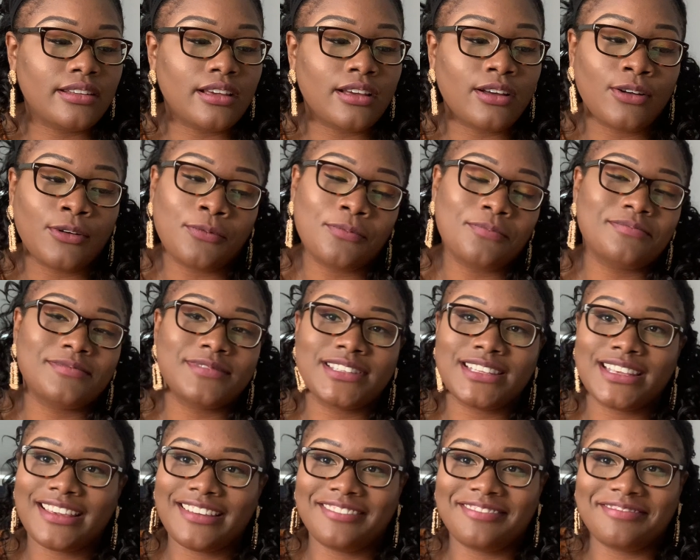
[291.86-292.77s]
oh,
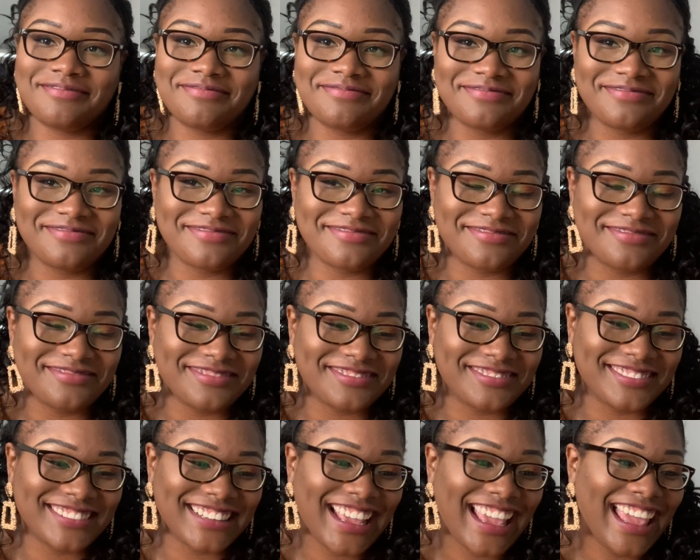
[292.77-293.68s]
see,
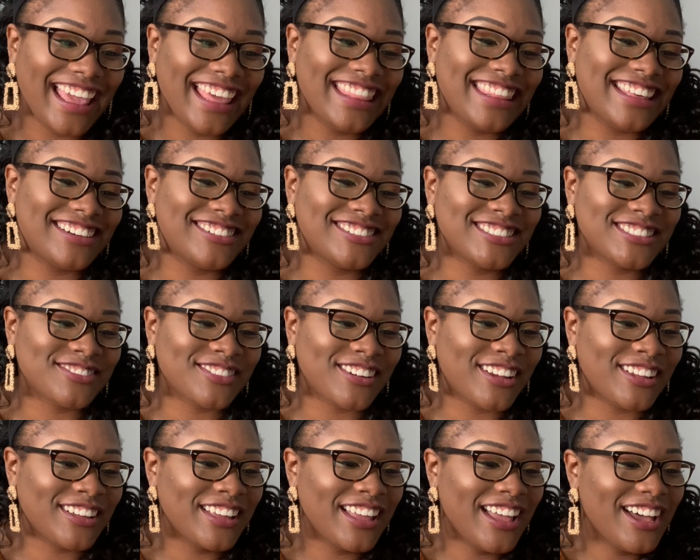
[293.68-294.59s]
I was
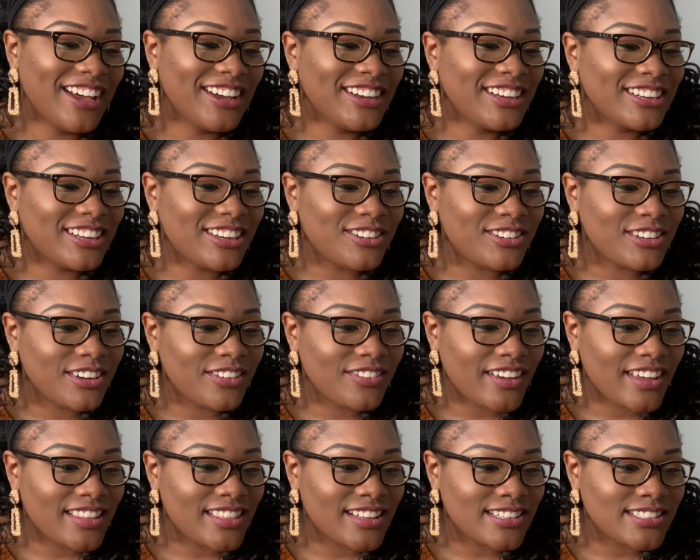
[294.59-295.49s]
wrong. Code of
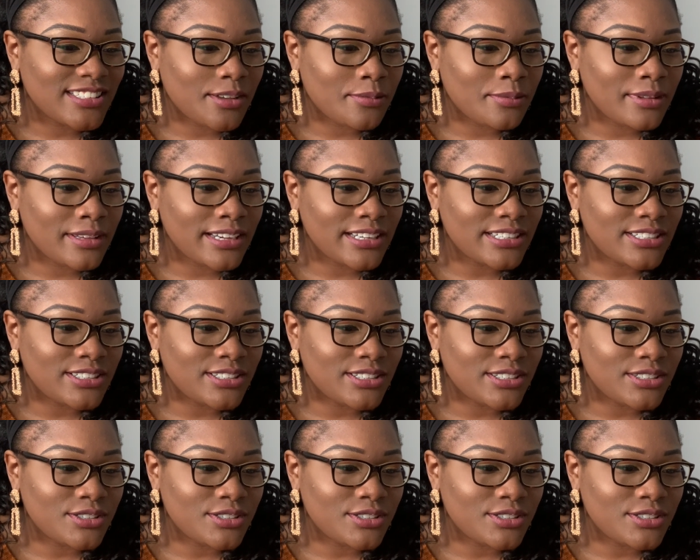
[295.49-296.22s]
ethics, obligation to